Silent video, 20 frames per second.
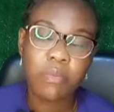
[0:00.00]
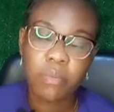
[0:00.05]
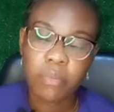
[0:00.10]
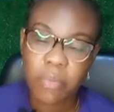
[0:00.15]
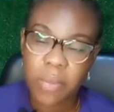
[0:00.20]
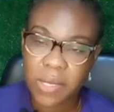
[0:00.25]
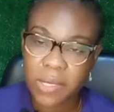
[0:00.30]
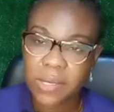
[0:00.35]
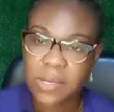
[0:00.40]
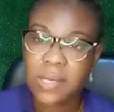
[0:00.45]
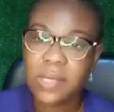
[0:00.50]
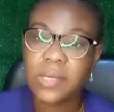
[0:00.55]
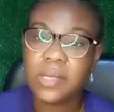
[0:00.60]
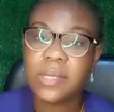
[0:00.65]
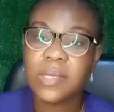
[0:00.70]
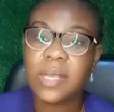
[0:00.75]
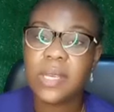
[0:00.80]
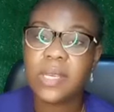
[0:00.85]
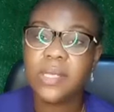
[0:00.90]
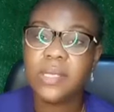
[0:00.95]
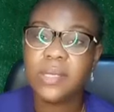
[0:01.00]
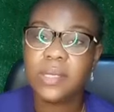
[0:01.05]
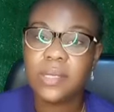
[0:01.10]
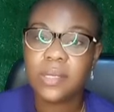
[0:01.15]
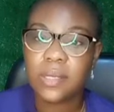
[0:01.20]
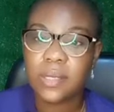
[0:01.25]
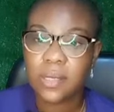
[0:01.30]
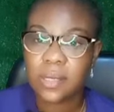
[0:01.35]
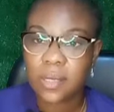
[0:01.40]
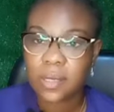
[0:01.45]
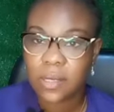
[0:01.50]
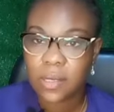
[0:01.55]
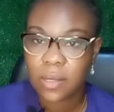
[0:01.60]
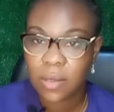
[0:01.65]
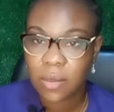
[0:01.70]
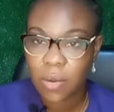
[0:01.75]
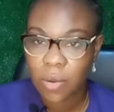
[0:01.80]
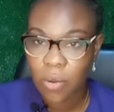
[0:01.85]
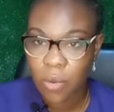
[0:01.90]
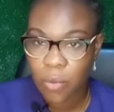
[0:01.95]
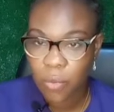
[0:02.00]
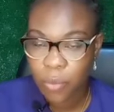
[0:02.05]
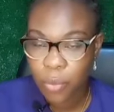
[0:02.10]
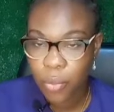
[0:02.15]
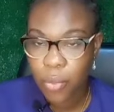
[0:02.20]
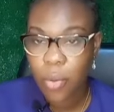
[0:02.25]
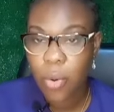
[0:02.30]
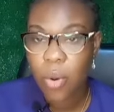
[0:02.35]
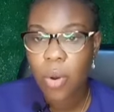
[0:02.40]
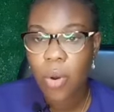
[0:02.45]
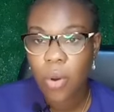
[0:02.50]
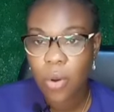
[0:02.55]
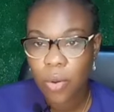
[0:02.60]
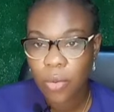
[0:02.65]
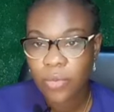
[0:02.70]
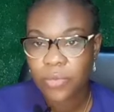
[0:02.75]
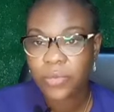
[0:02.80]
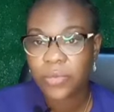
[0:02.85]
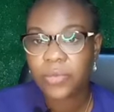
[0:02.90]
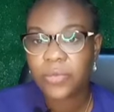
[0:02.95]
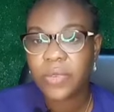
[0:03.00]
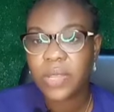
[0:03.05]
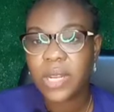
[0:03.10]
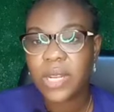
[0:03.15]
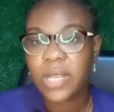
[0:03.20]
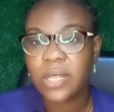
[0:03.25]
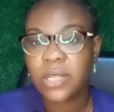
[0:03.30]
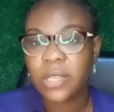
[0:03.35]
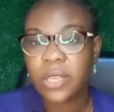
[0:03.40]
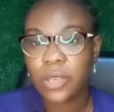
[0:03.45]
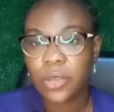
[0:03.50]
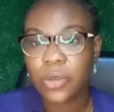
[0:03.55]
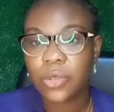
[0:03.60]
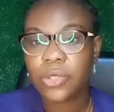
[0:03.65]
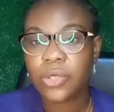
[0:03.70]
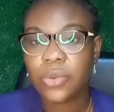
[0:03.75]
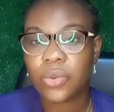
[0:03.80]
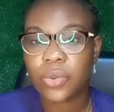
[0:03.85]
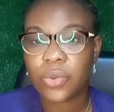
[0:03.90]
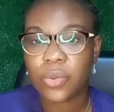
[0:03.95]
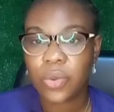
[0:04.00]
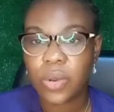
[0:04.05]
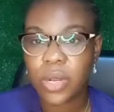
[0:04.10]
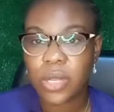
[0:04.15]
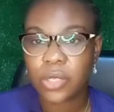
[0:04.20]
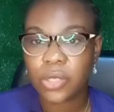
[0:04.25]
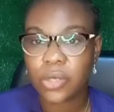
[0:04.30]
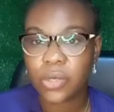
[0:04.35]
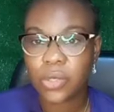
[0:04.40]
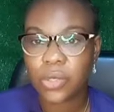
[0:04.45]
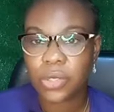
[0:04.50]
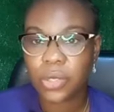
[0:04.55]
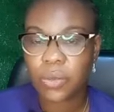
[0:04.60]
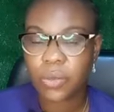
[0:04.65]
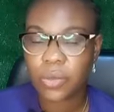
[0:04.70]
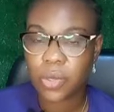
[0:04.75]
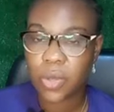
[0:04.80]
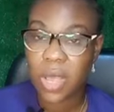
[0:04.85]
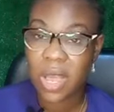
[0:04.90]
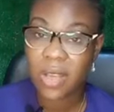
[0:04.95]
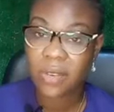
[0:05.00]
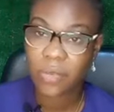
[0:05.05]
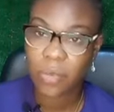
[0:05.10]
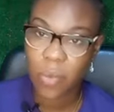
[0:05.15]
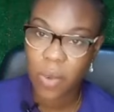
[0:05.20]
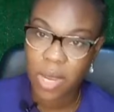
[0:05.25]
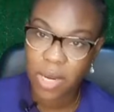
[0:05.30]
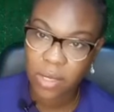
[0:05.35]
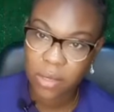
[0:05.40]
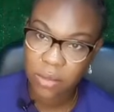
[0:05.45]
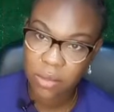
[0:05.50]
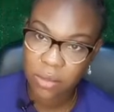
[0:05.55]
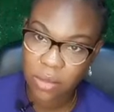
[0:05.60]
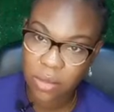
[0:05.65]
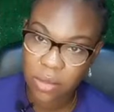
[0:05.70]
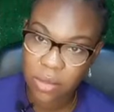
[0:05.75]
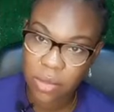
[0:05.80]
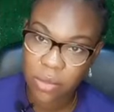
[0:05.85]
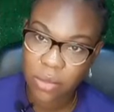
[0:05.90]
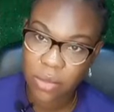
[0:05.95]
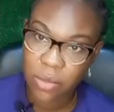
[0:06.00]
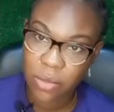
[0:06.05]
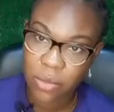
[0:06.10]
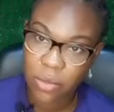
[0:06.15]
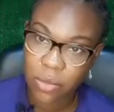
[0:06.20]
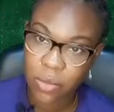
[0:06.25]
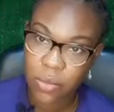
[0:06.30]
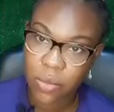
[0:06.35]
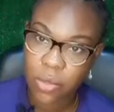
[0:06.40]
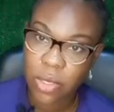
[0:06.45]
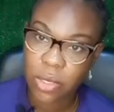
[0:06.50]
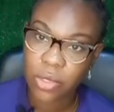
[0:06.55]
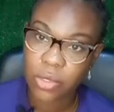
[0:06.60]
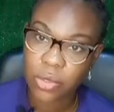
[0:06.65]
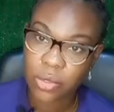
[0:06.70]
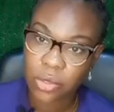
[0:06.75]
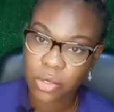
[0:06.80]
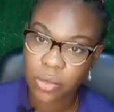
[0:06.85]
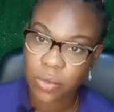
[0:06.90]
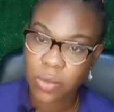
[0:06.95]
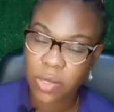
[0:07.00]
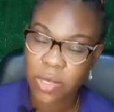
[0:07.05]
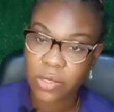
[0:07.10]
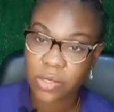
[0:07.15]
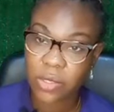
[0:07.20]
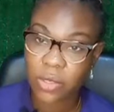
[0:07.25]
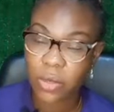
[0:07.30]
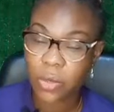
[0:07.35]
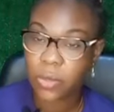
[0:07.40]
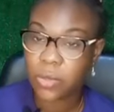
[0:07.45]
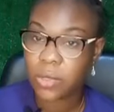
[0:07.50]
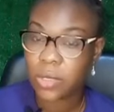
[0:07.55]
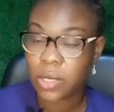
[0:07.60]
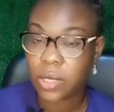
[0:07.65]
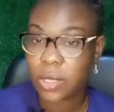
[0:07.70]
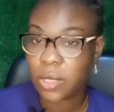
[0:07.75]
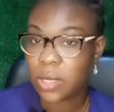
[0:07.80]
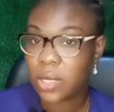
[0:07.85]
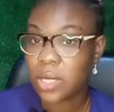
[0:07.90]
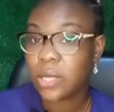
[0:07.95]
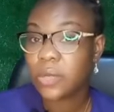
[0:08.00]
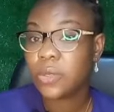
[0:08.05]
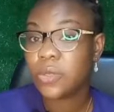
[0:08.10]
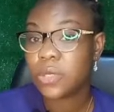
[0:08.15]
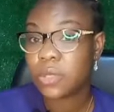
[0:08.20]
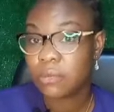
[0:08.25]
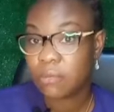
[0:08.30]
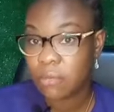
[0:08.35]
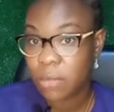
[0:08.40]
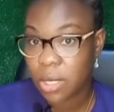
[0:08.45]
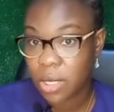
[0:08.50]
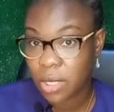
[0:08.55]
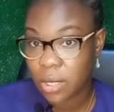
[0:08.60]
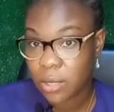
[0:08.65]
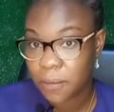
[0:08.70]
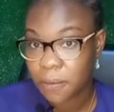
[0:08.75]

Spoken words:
persistent, poor, unfulfilling, chaotic relationships. You have one relationship that is chaotic. That doesn't mean